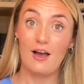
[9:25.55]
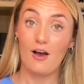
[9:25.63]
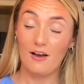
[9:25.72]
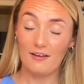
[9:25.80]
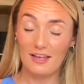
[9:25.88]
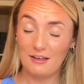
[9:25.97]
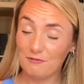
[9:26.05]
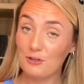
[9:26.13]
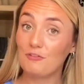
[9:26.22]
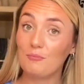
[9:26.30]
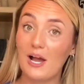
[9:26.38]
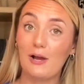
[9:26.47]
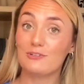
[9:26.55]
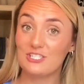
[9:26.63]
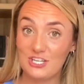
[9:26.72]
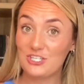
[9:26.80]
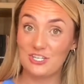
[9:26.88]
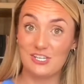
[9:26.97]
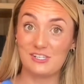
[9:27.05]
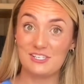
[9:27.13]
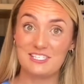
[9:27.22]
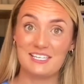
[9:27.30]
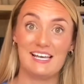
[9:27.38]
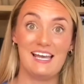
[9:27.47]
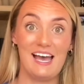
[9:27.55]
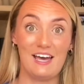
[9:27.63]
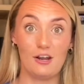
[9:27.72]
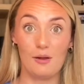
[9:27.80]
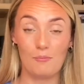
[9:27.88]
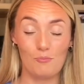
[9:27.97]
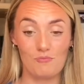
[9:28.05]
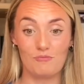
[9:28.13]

A few of my auditions, and I've